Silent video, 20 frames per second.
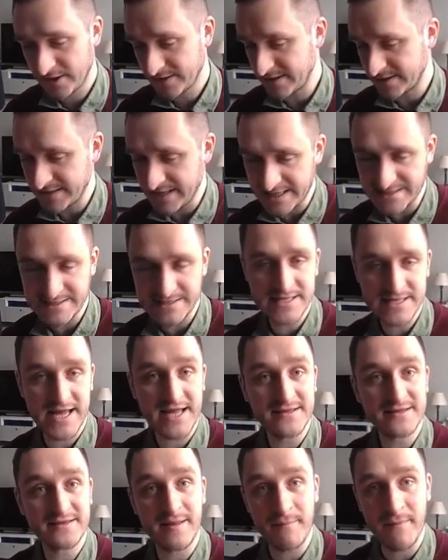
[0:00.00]
the
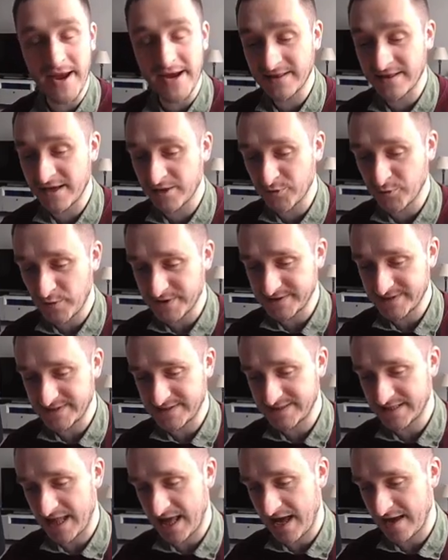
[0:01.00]
testnet, the mainnet once
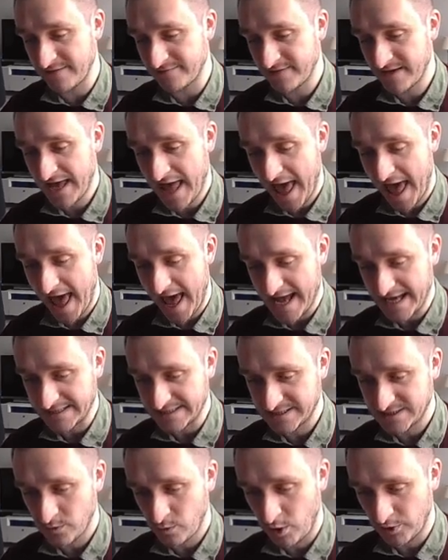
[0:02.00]
it's live,
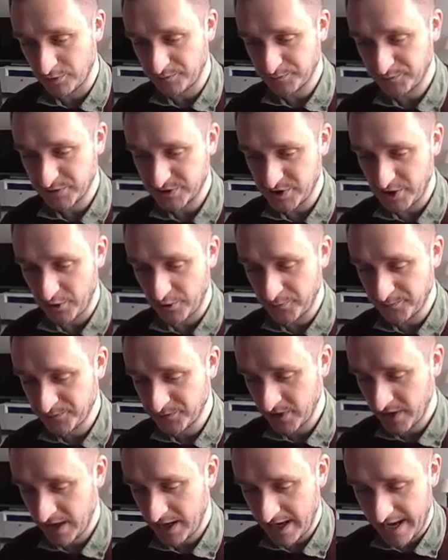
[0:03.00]
and so on. So
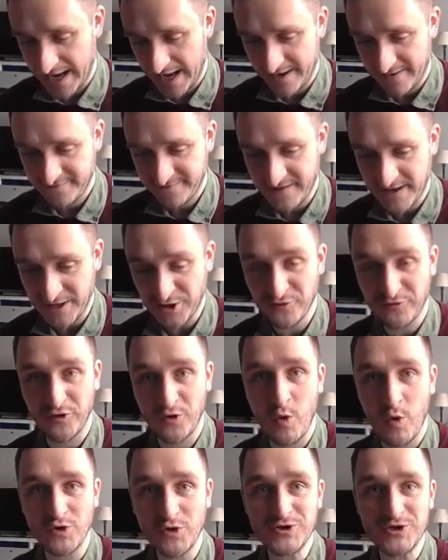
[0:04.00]
thank you for
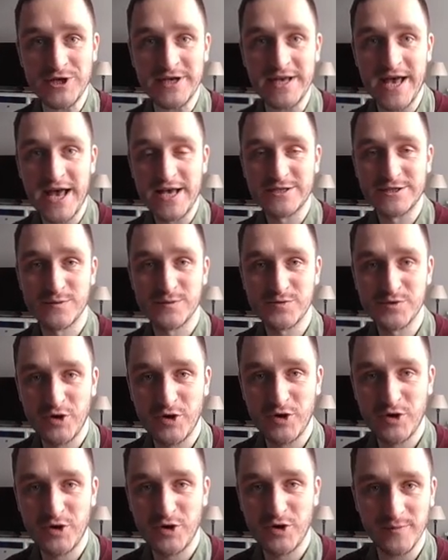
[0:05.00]
watching.
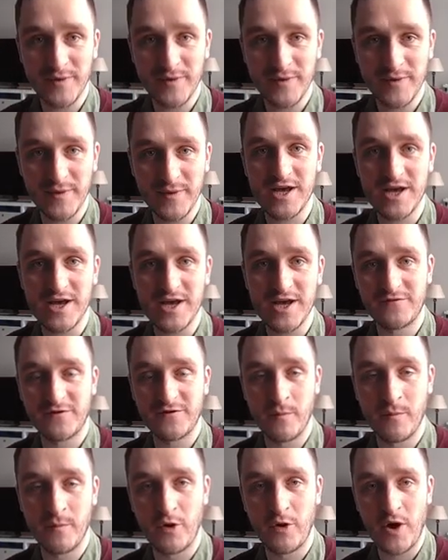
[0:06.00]
Subscribe to my channel for
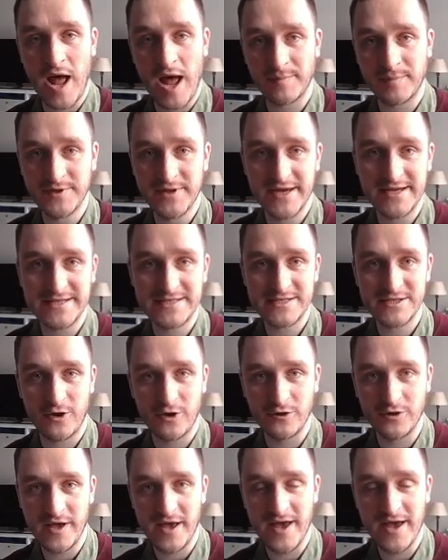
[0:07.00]
more updates
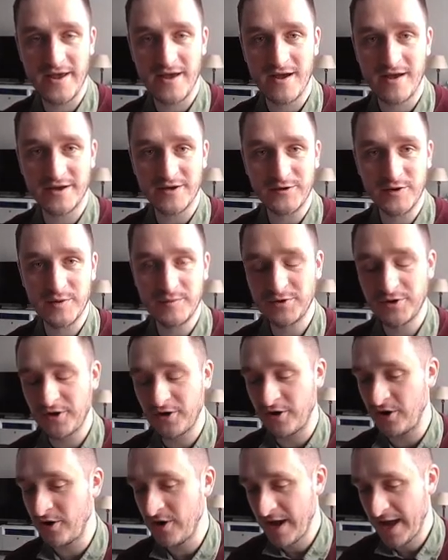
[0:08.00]
on AI,
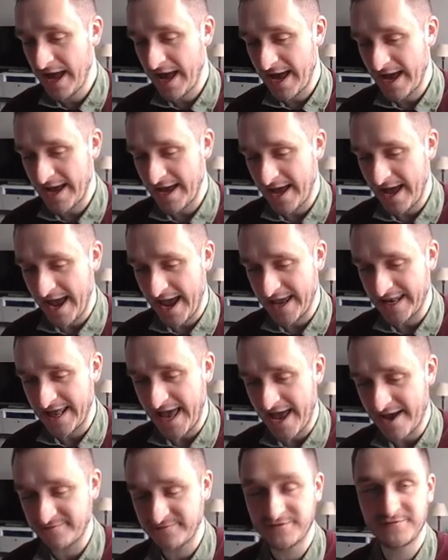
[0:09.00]
crypto, and
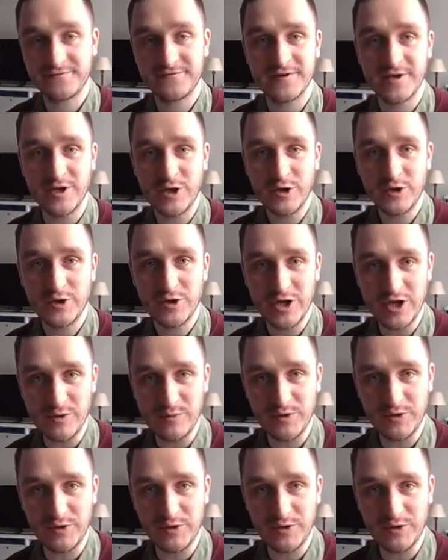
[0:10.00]
everything in